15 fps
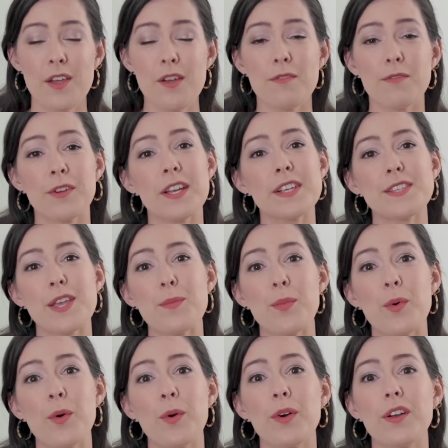For
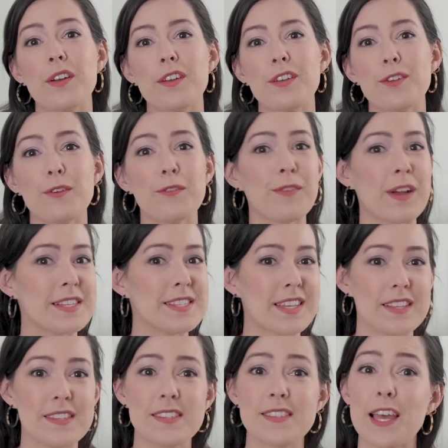example, your friends
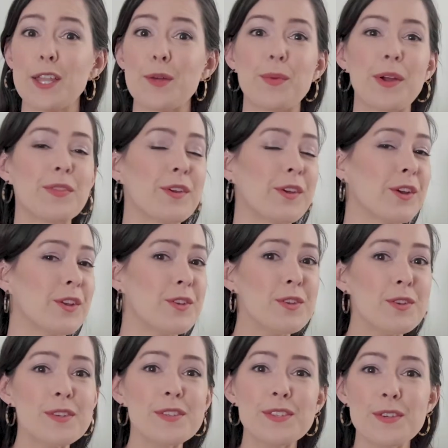can celebrate the good
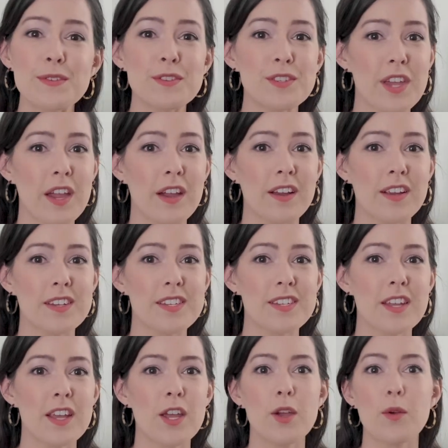news you shared,
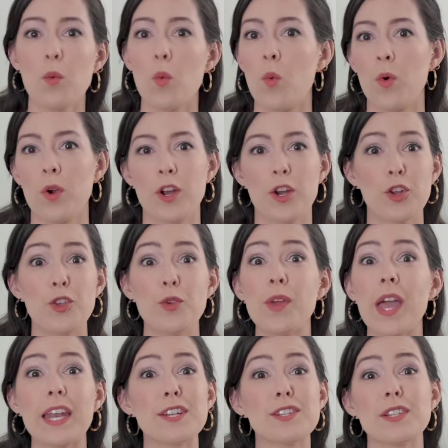or you
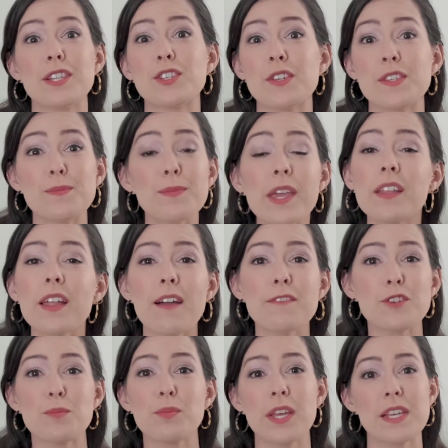get a delicious meal
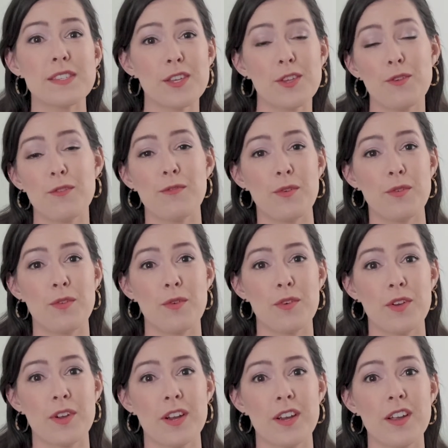after placing your food
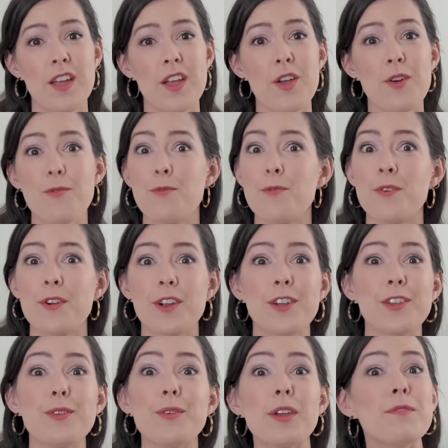order, or
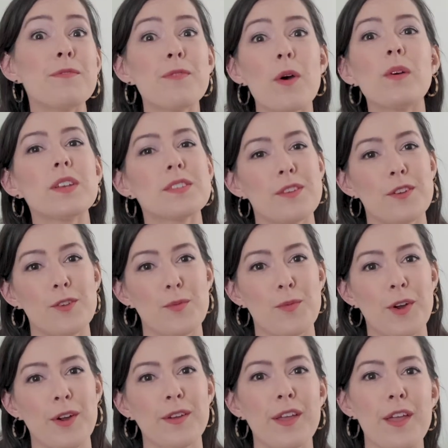you can focus on your
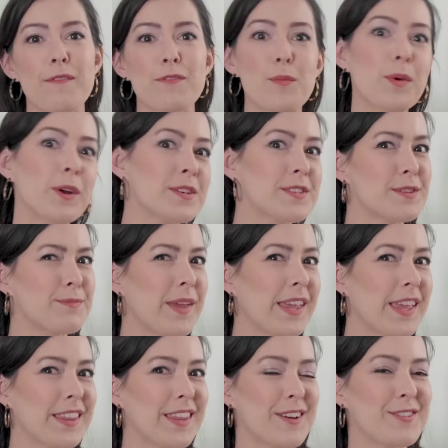work if the person
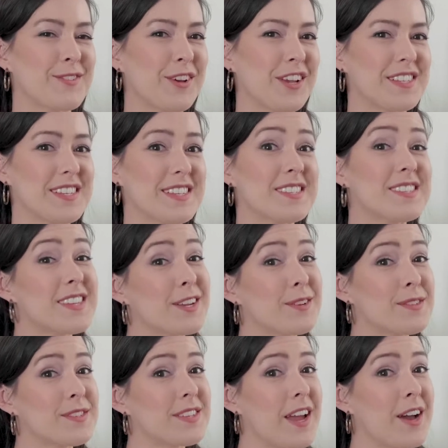making loud noises
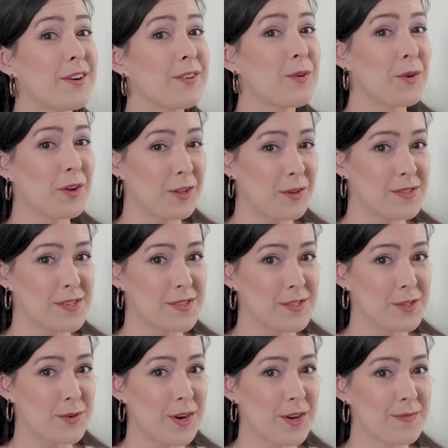settles down or closes the
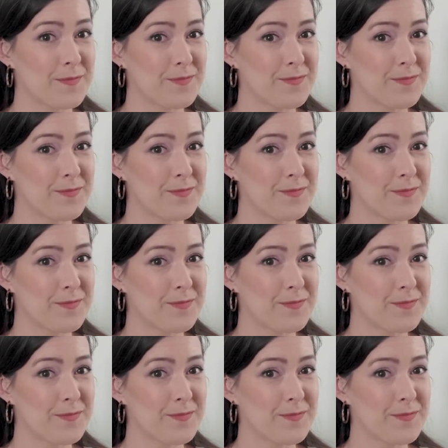door.